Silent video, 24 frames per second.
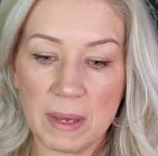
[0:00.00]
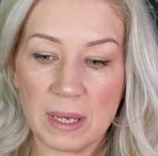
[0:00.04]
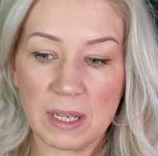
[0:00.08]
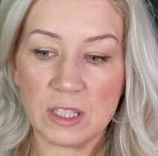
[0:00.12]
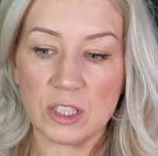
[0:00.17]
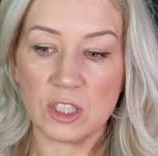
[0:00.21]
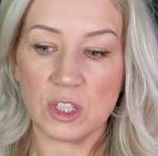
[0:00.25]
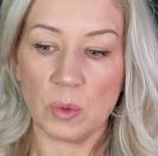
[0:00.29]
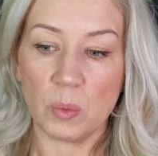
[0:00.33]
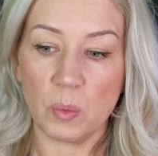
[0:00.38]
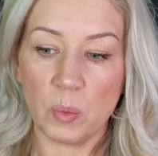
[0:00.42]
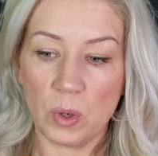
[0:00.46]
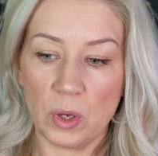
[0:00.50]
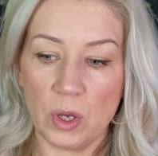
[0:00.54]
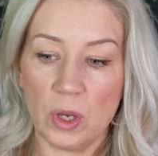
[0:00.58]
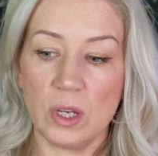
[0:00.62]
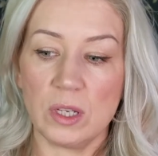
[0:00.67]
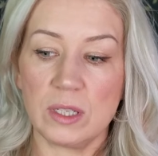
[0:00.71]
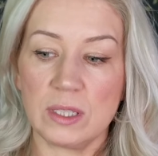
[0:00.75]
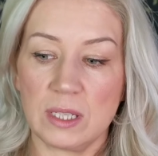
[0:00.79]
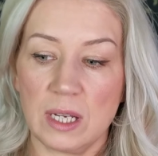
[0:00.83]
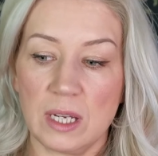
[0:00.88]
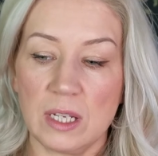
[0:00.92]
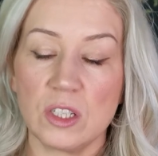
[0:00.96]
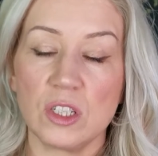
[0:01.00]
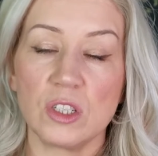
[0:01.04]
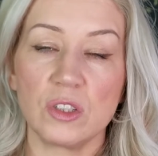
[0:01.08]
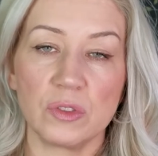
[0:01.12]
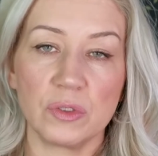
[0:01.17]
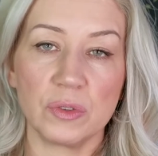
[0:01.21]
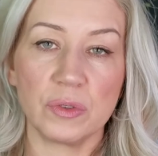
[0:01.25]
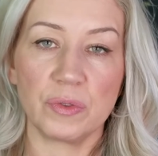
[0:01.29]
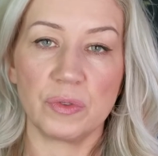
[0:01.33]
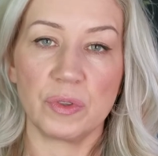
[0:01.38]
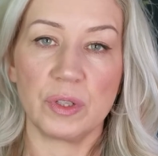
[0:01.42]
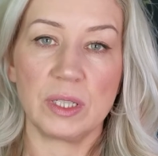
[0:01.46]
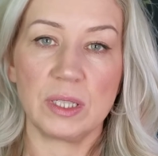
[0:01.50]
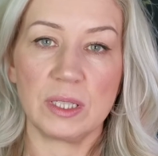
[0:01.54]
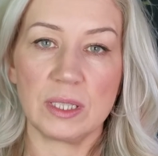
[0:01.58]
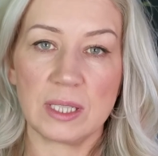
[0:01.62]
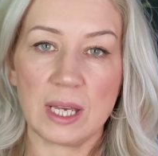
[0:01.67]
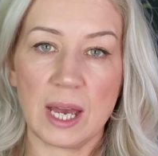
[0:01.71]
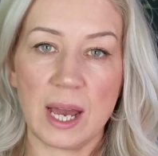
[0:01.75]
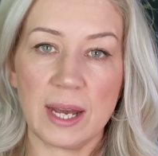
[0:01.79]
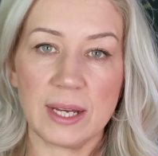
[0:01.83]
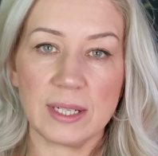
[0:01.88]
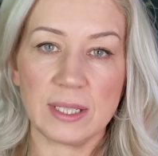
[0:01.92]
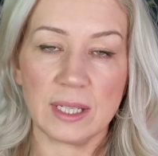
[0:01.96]
makes your workstation look really
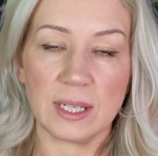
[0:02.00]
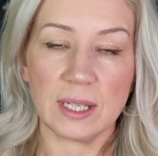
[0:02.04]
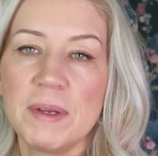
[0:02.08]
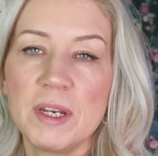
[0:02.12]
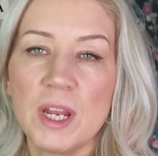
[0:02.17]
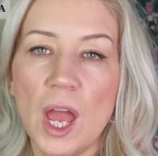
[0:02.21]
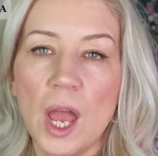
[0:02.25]
tidy.